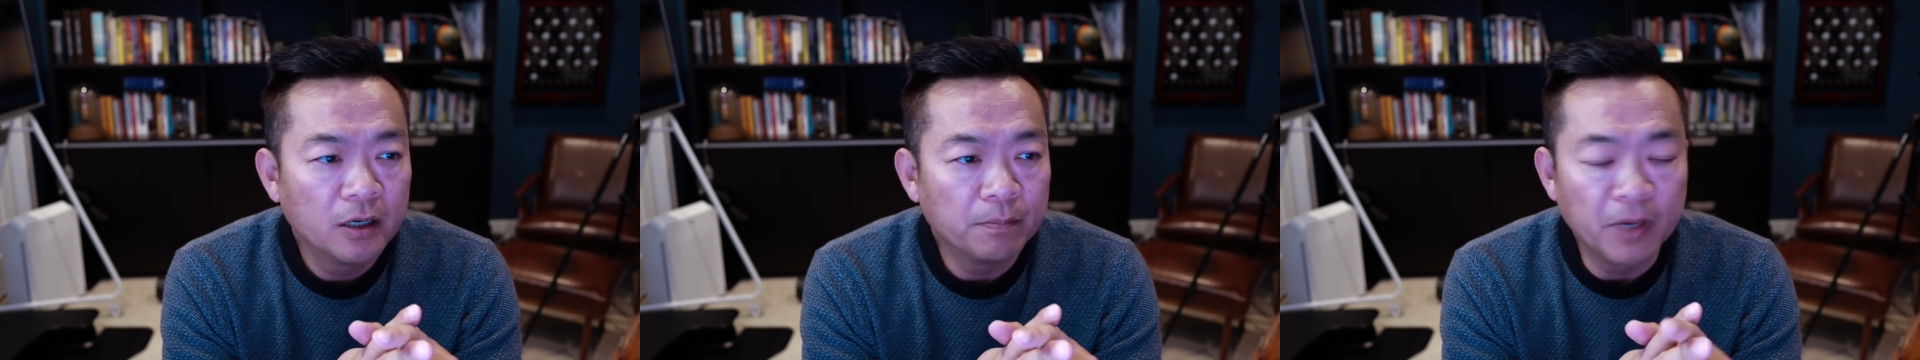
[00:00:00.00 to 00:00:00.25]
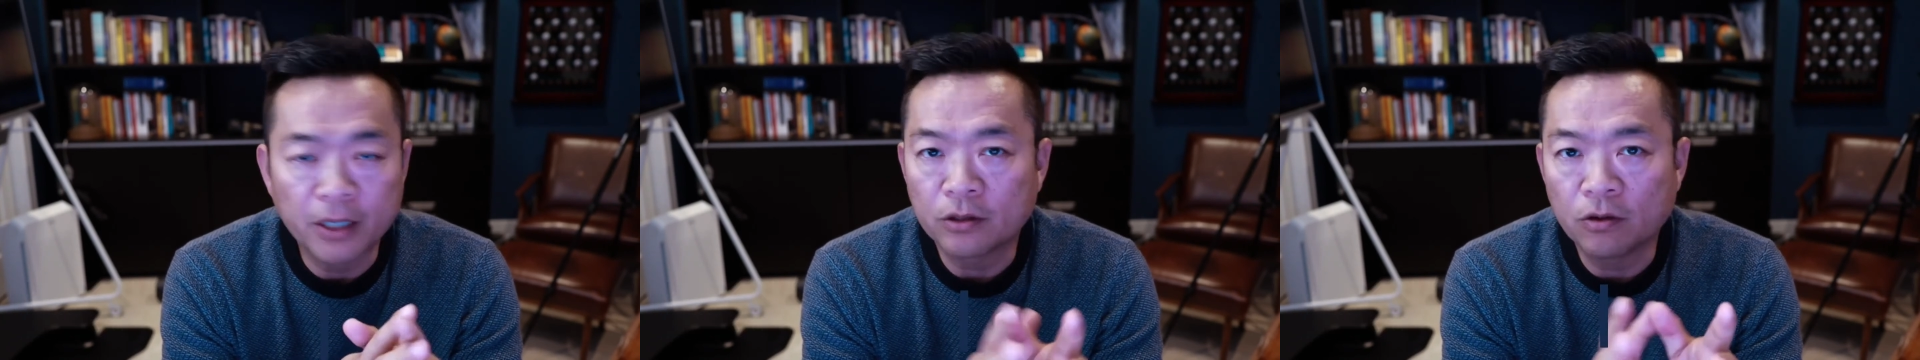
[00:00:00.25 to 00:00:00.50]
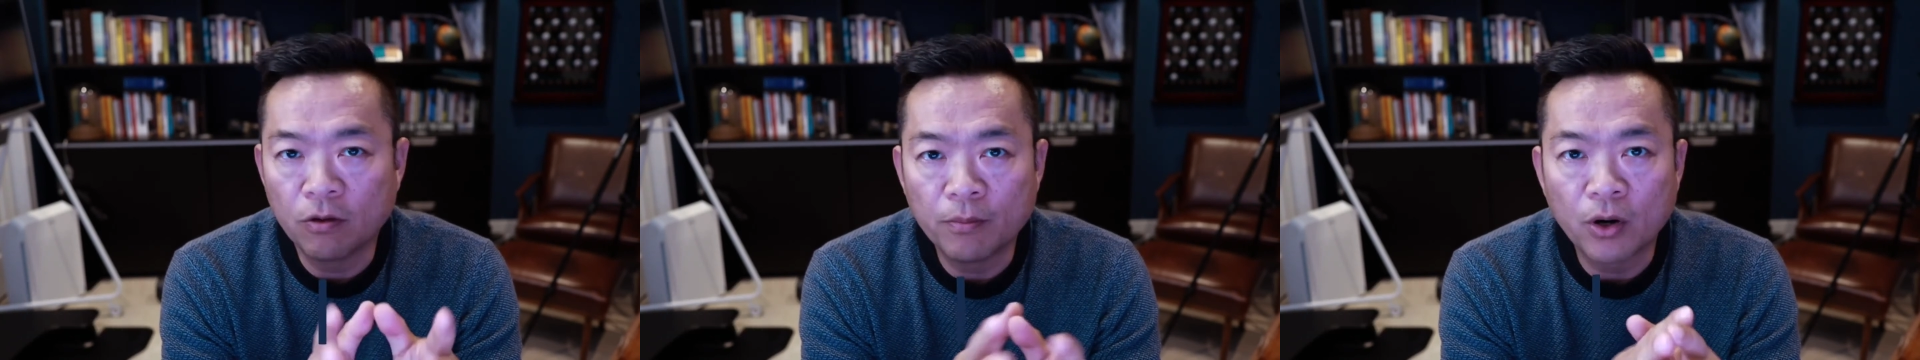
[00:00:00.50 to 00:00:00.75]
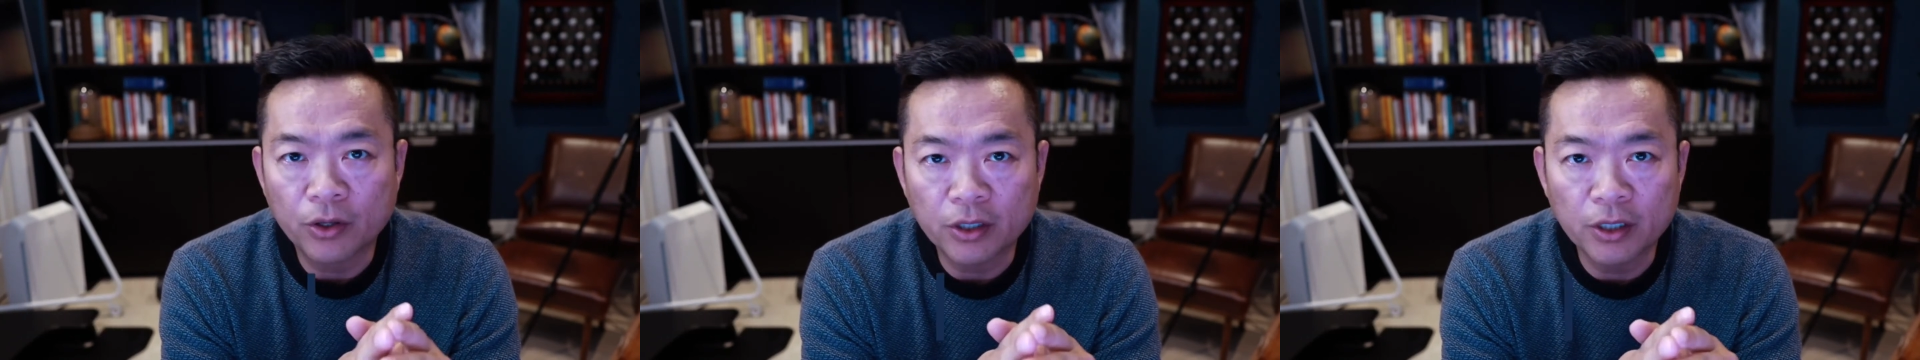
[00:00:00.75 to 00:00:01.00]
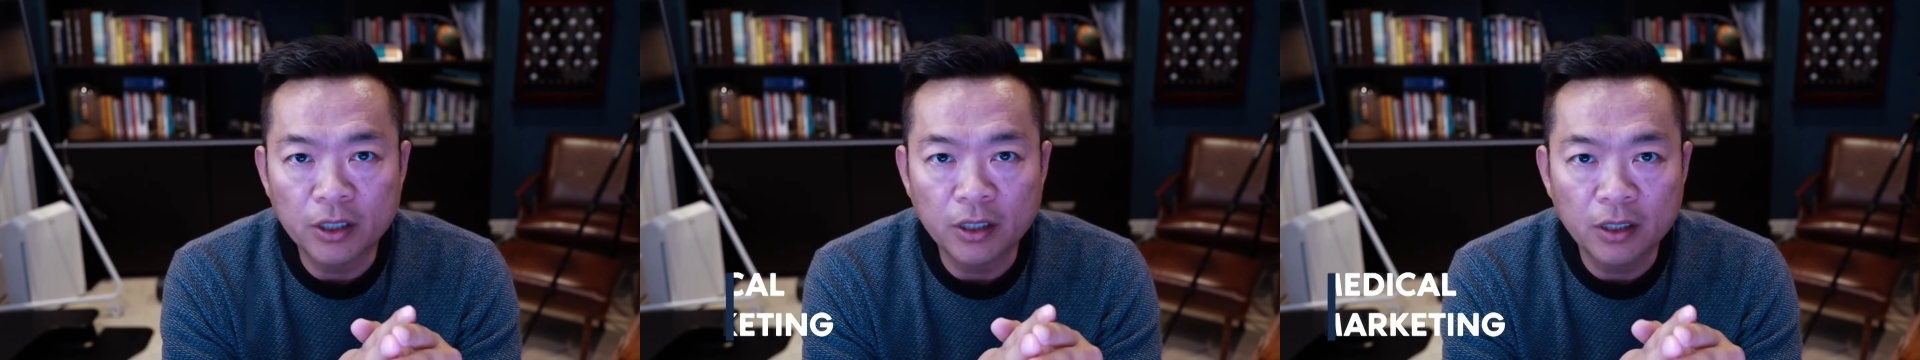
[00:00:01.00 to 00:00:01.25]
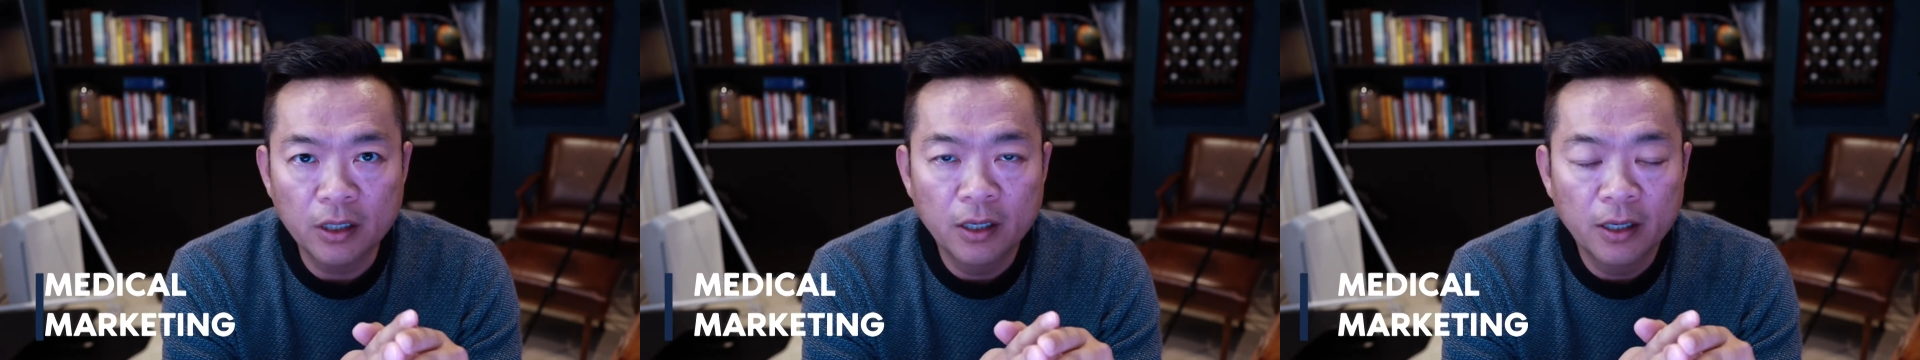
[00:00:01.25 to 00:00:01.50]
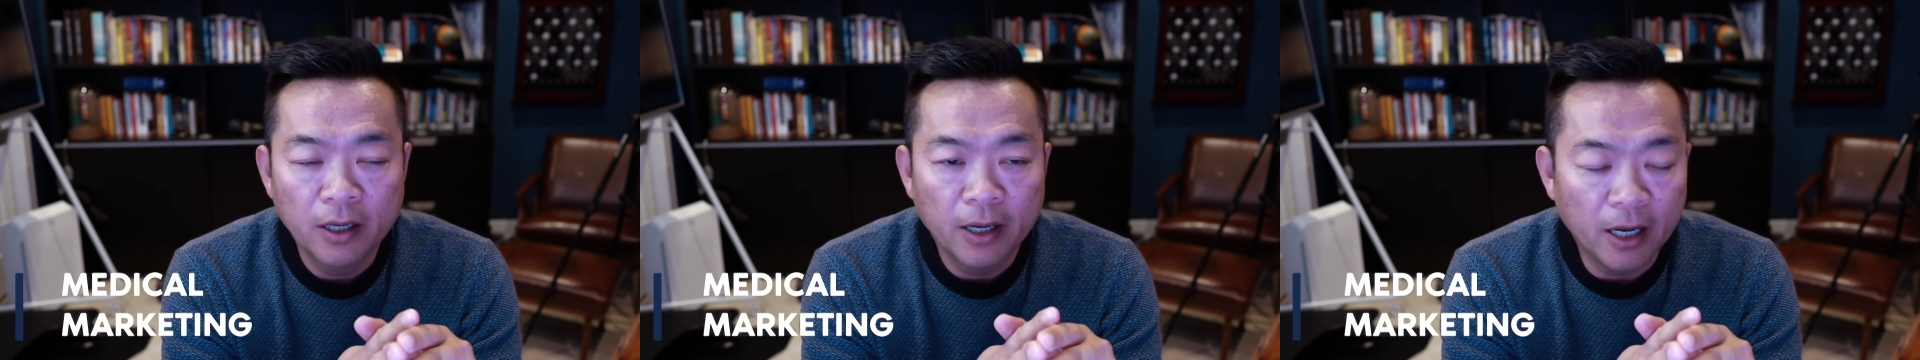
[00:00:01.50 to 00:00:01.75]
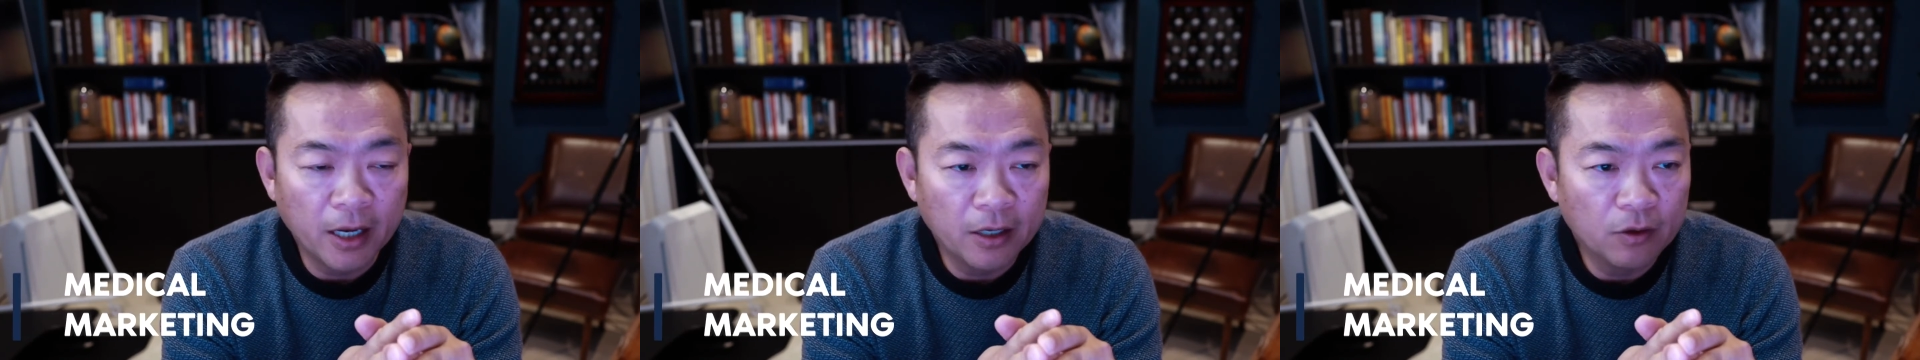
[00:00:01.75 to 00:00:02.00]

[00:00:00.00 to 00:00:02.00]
medical marketing, and